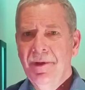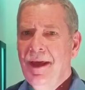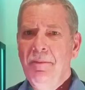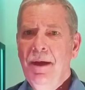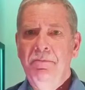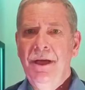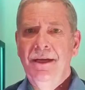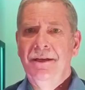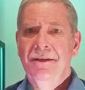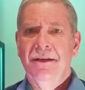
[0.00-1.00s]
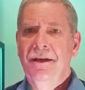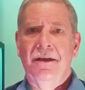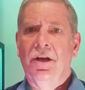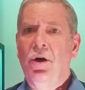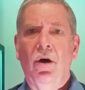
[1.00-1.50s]
That might be
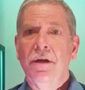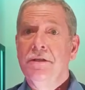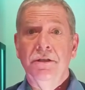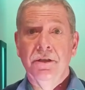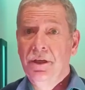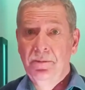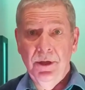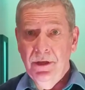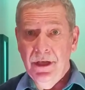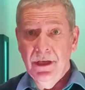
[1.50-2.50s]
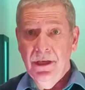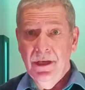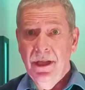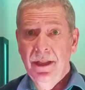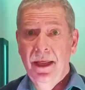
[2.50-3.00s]
a cause in your community.
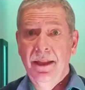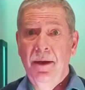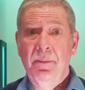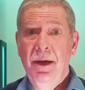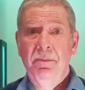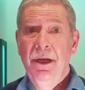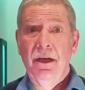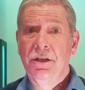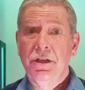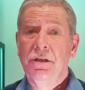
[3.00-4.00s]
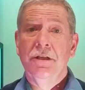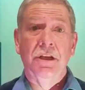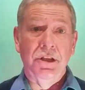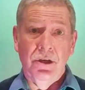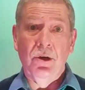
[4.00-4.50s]
That might be a church
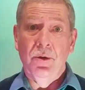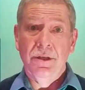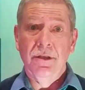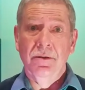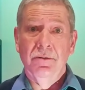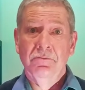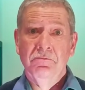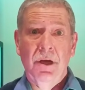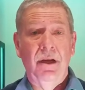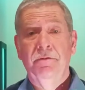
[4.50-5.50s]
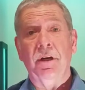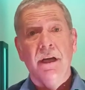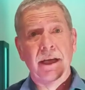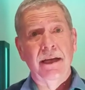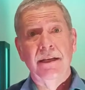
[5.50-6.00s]
that you're going to. If you're
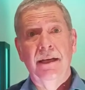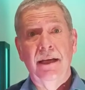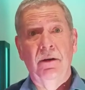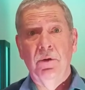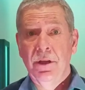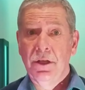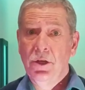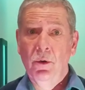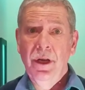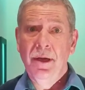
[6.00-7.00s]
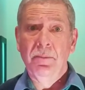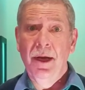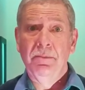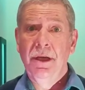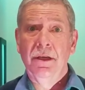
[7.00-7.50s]
connected with Concordia, it
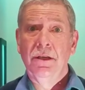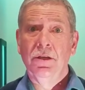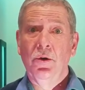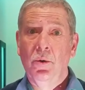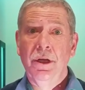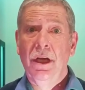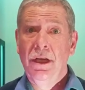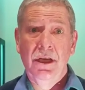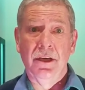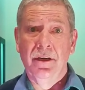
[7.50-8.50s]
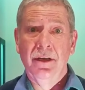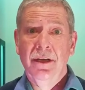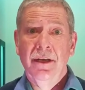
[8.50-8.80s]
might be Concordia here.